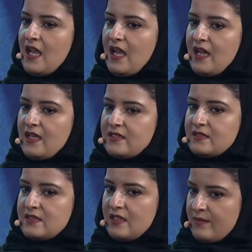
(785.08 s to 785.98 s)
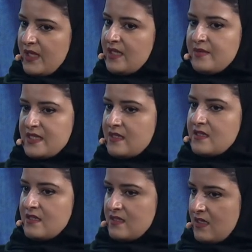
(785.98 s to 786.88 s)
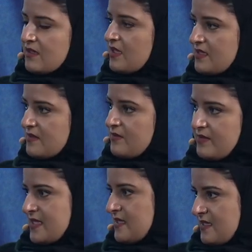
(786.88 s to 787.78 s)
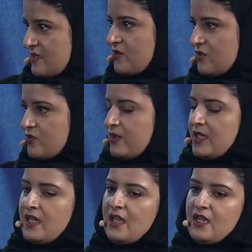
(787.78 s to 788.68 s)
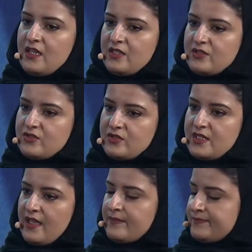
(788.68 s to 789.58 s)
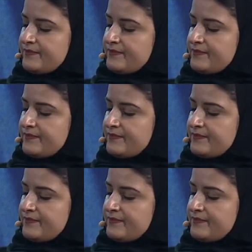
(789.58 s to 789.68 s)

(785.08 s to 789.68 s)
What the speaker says: and many businesses are as business as usual today.